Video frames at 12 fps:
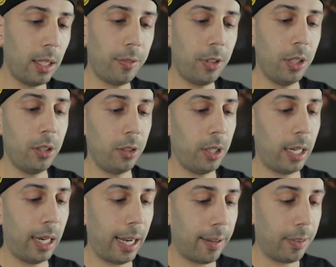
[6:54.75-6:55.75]
Definitely do
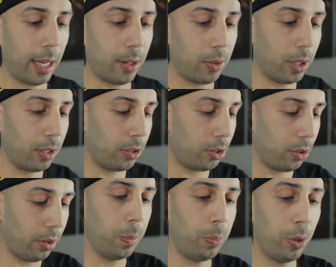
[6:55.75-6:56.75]
not have that one, so
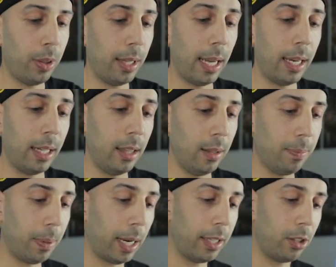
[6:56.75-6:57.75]
if you're putting that in the
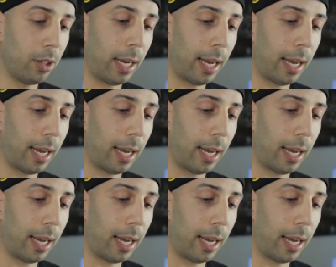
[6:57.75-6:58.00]
binder